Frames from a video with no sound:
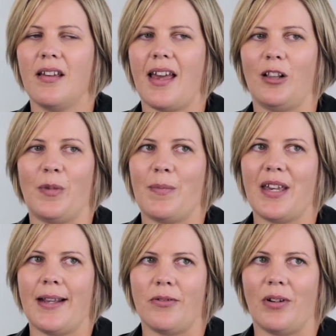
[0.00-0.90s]

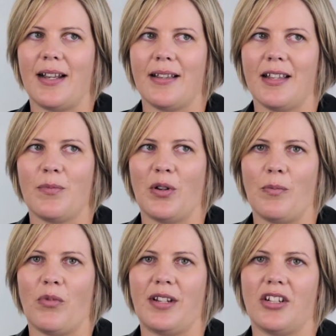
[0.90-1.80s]
LBPs or licensed
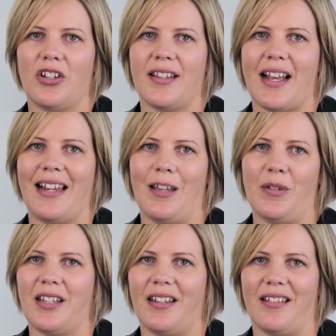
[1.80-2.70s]
building practitioners are
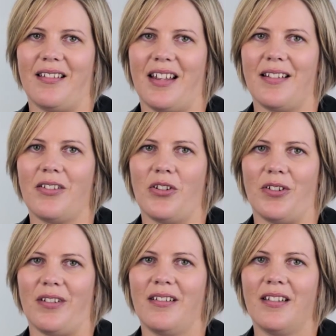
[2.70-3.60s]
limited in
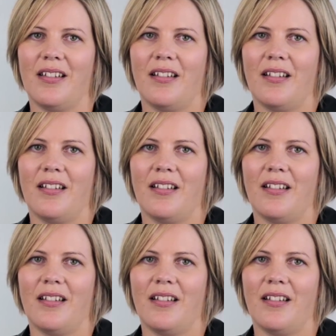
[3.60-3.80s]
certain